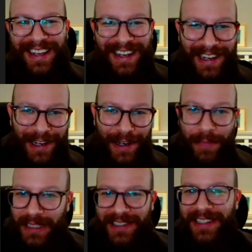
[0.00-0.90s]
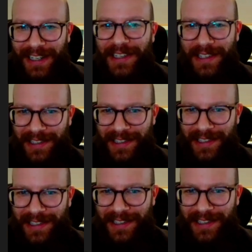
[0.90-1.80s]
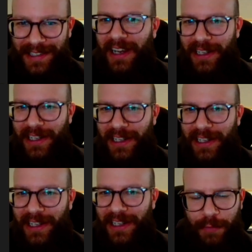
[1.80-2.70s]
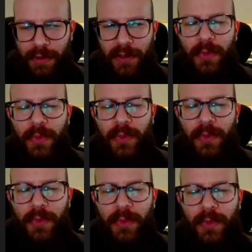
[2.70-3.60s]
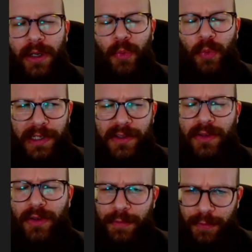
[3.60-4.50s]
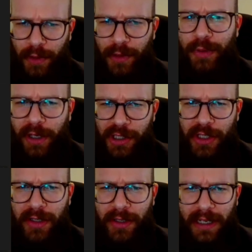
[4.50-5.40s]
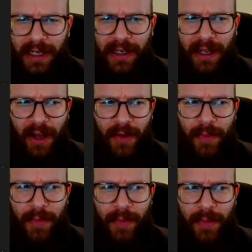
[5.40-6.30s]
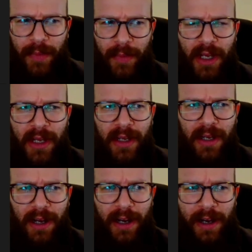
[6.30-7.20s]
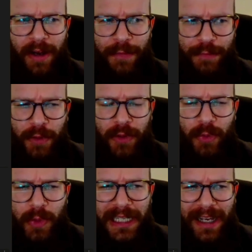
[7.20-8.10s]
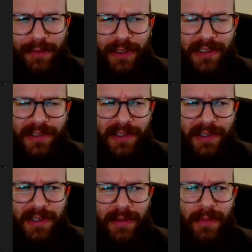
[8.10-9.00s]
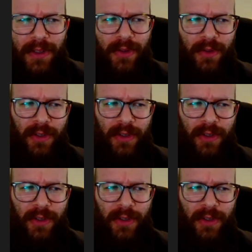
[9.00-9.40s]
but in essence actually accepting all the fraud. So without knowing what is your fraud pressure and how much fraud you really have in the system, you